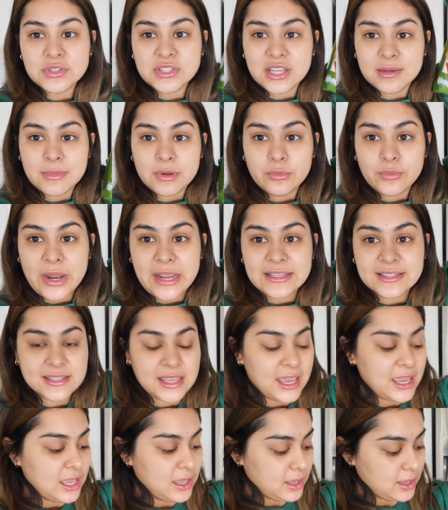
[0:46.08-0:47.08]
cinnamon rice
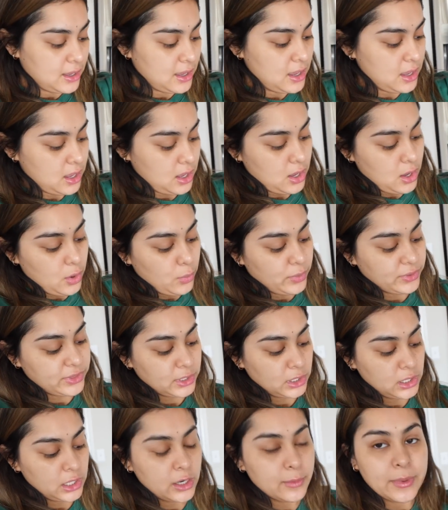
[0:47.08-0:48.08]
cake with
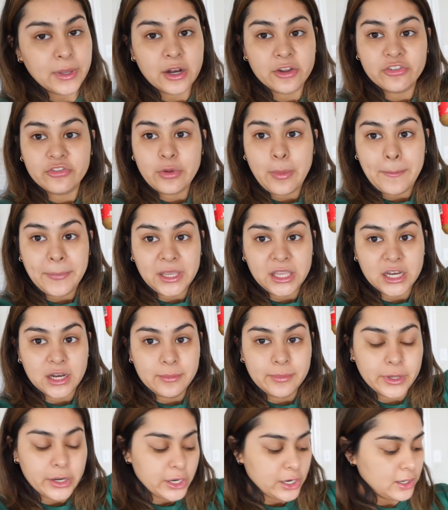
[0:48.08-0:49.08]
a little bit of
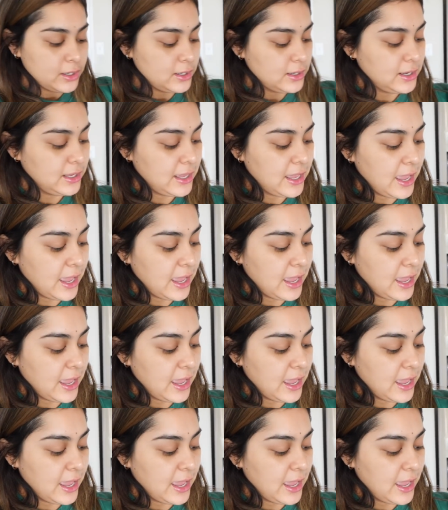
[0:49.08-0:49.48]
peanut butter